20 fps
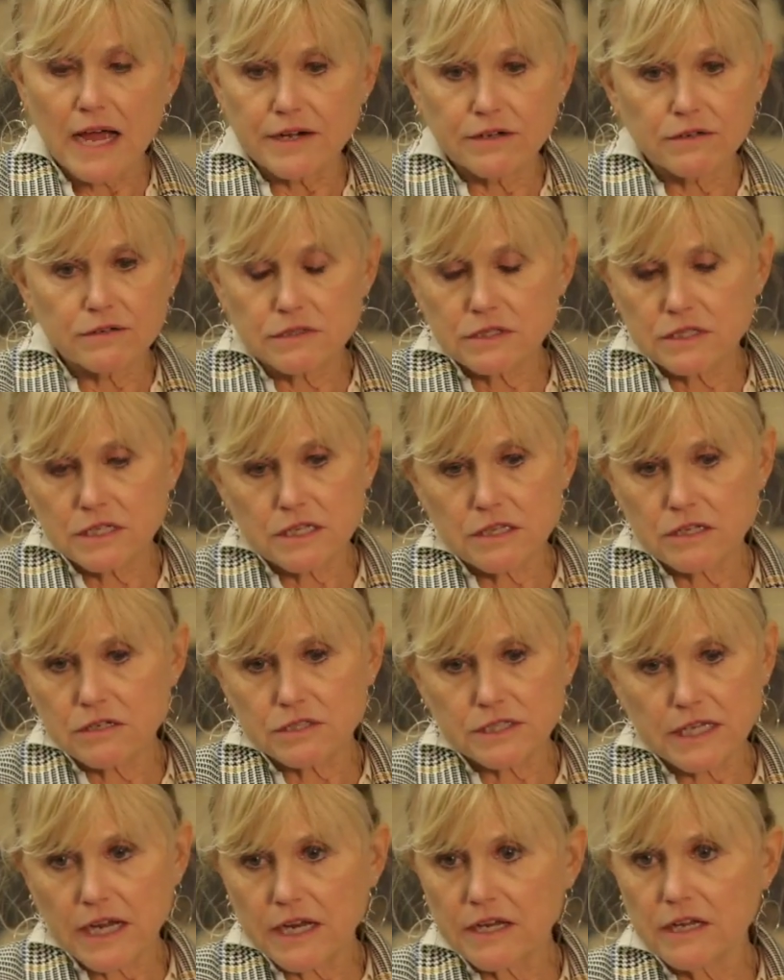I don't see
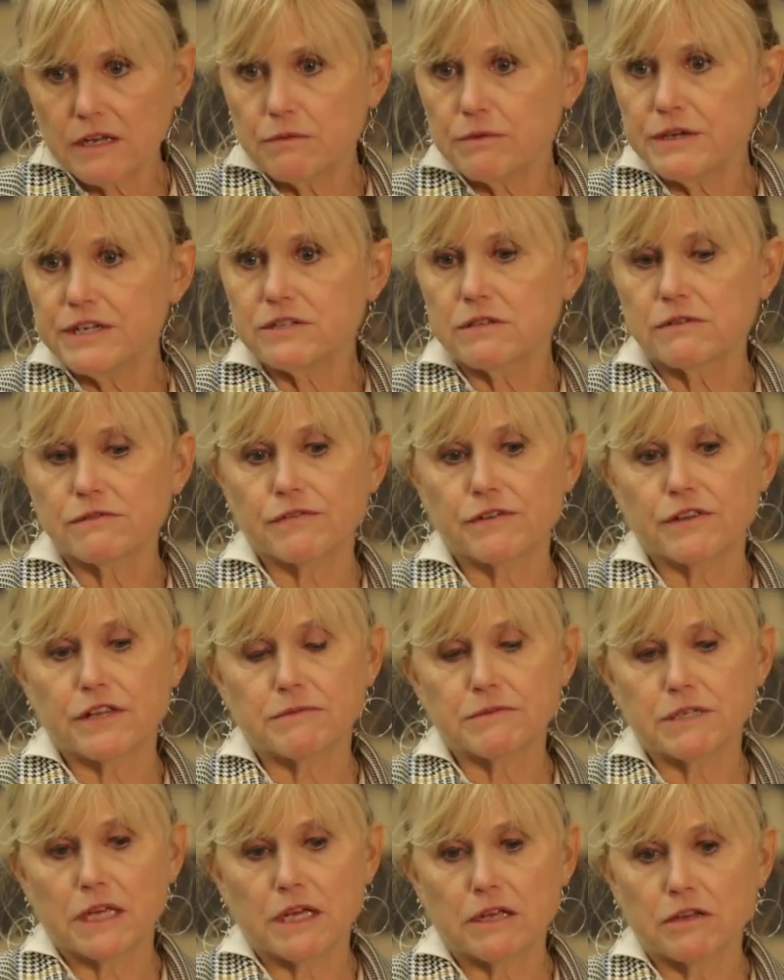there's any reason
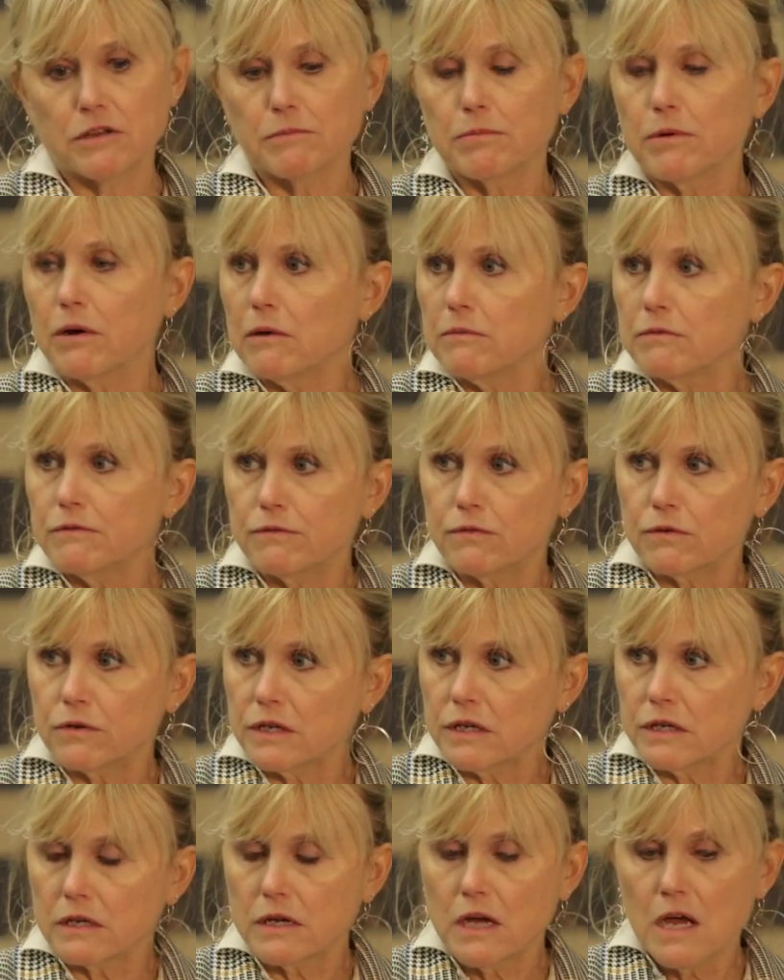for them to head the ball
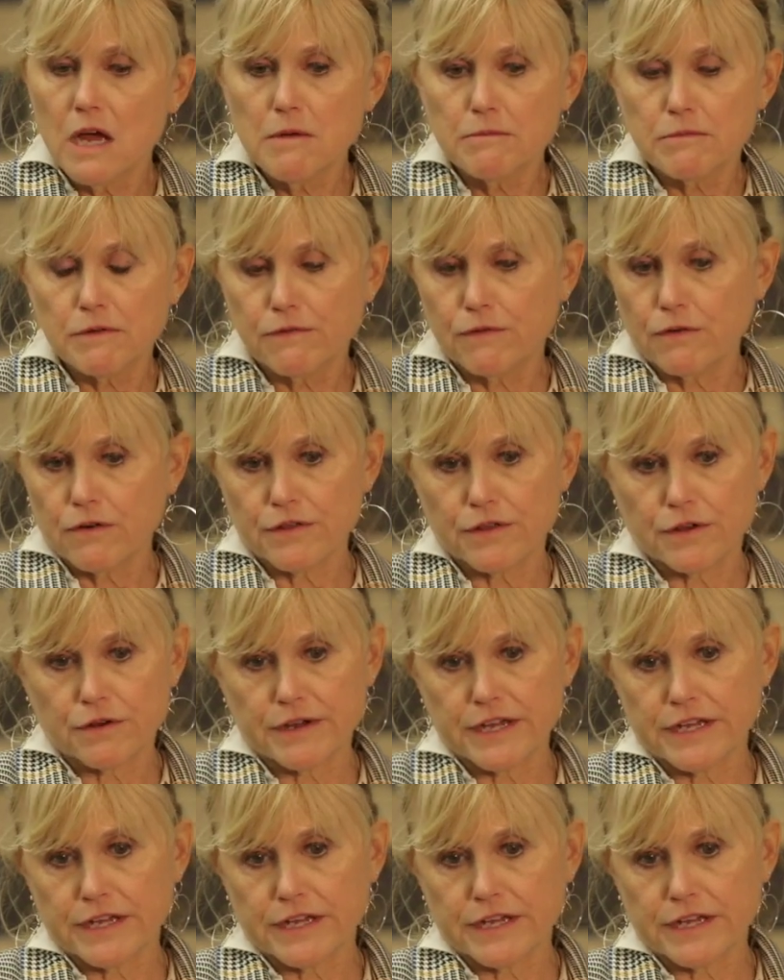before